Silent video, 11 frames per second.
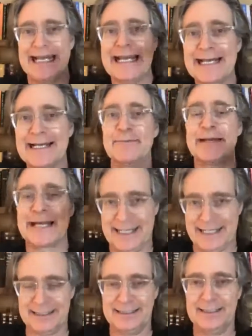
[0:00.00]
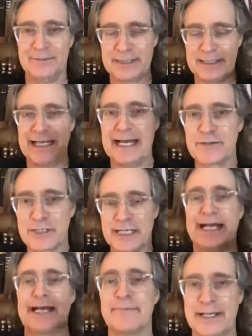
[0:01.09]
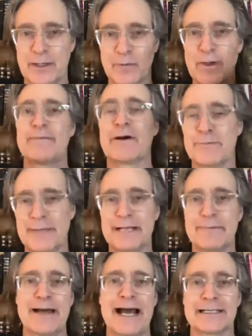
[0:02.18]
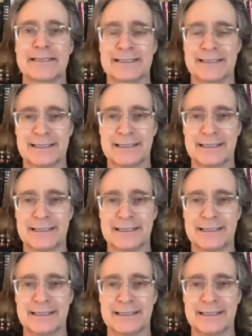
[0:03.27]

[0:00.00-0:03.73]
animating, what's the energy animating One Mountain, Many Paths?